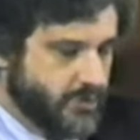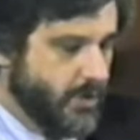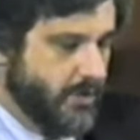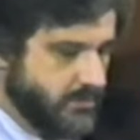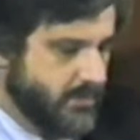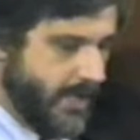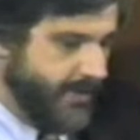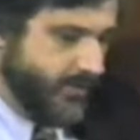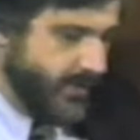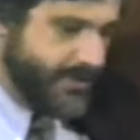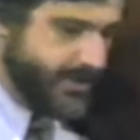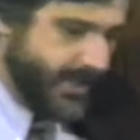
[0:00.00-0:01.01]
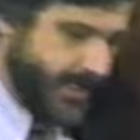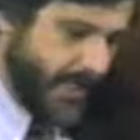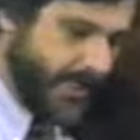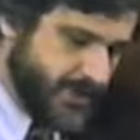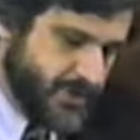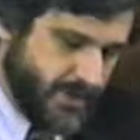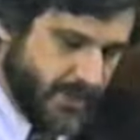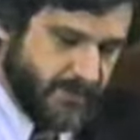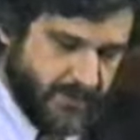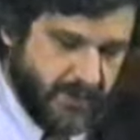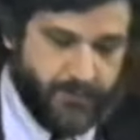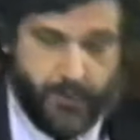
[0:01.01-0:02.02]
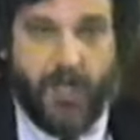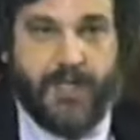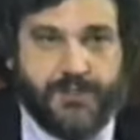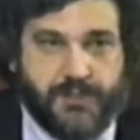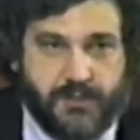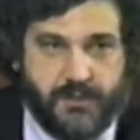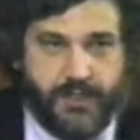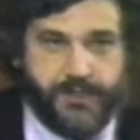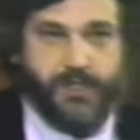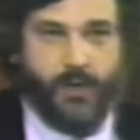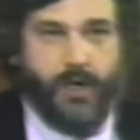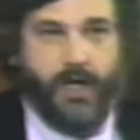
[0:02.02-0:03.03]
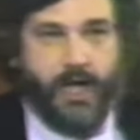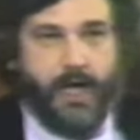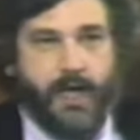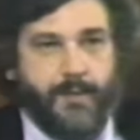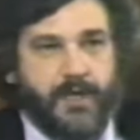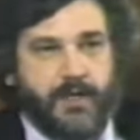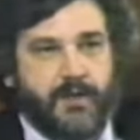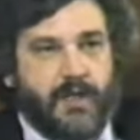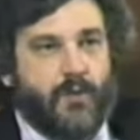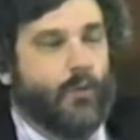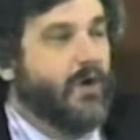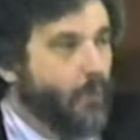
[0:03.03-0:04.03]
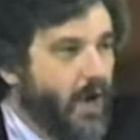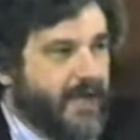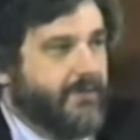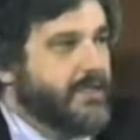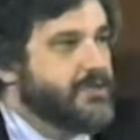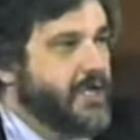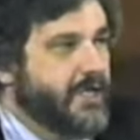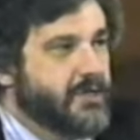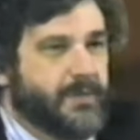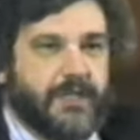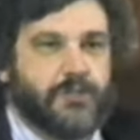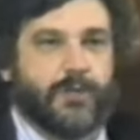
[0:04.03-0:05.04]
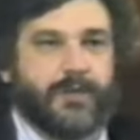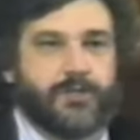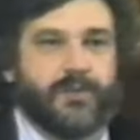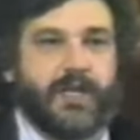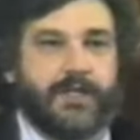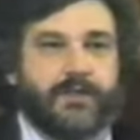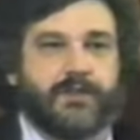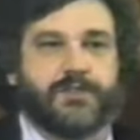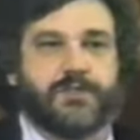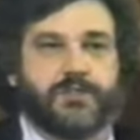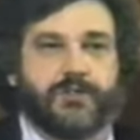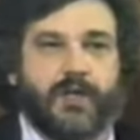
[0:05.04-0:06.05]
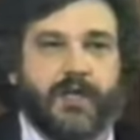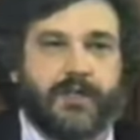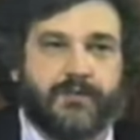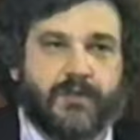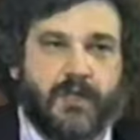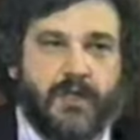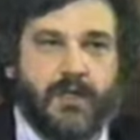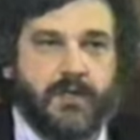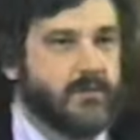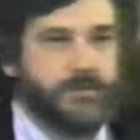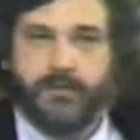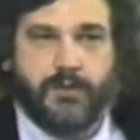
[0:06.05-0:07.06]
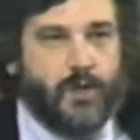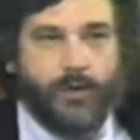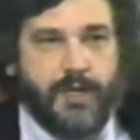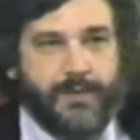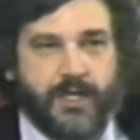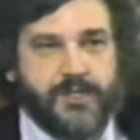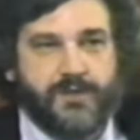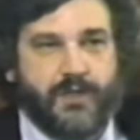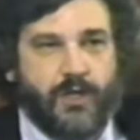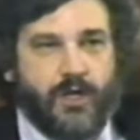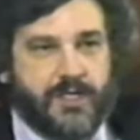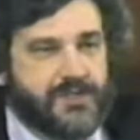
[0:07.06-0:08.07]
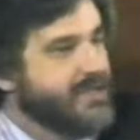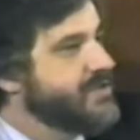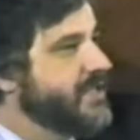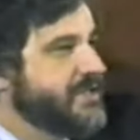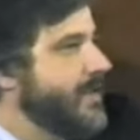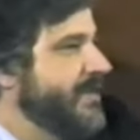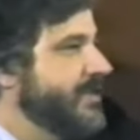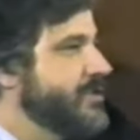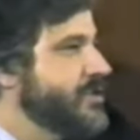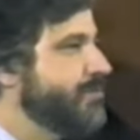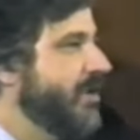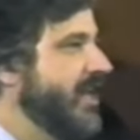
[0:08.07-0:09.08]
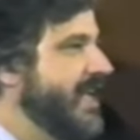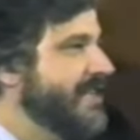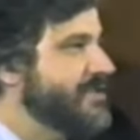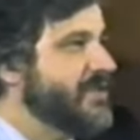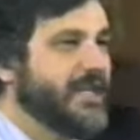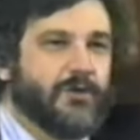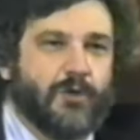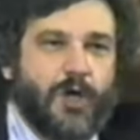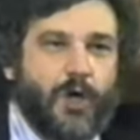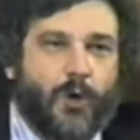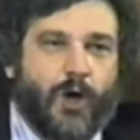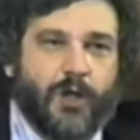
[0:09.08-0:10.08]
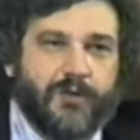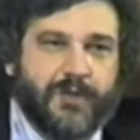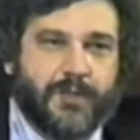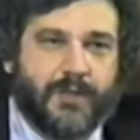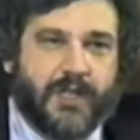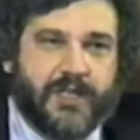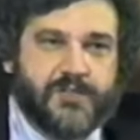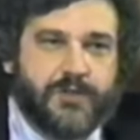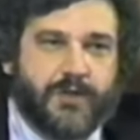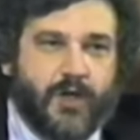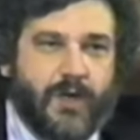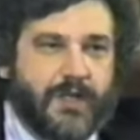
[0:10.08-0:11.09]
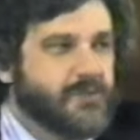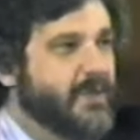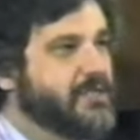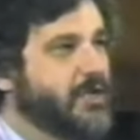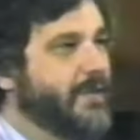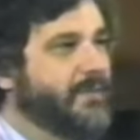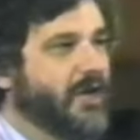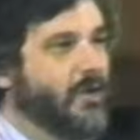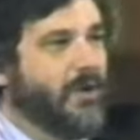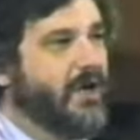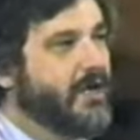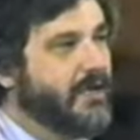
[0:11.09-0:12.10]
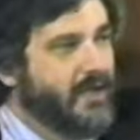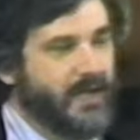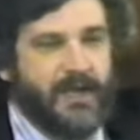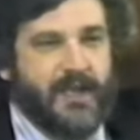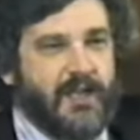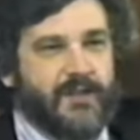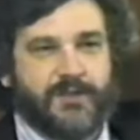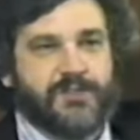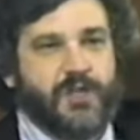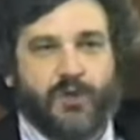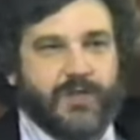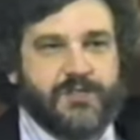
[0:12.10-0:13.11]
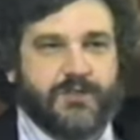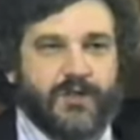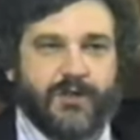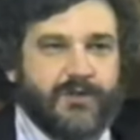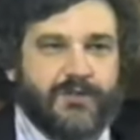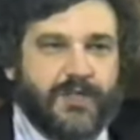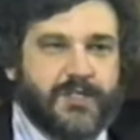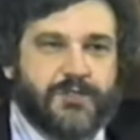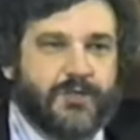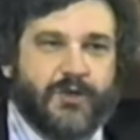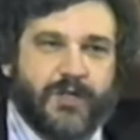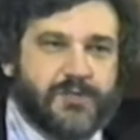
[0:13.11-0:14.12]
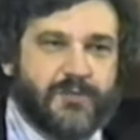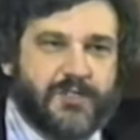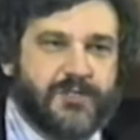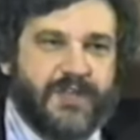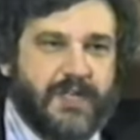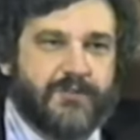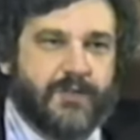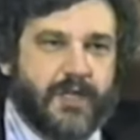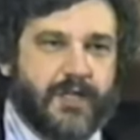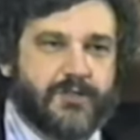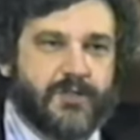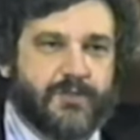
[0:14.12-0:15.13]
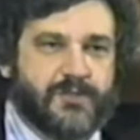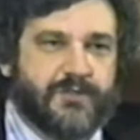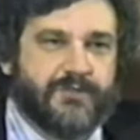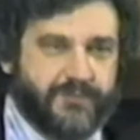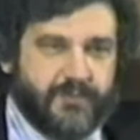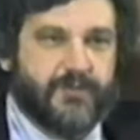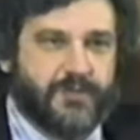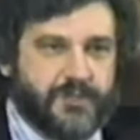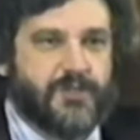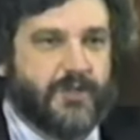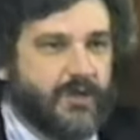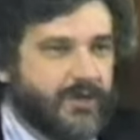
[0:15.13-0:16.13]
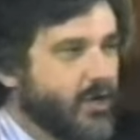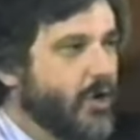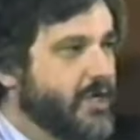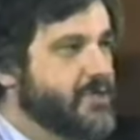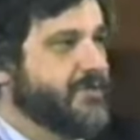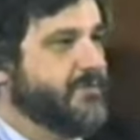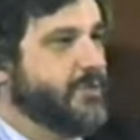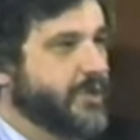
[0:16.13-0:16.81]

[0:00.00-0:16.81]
Sure, and the reason again is that the price is so high. I mean, uh, why do they stand to make so much money that this is attractive? Only because of the laws. These things, I mean, they're just plants. They grow all over the place, you know, especially marijuana. There's no reason on earth that it should cost much of anything in terms of just, you know, the cost of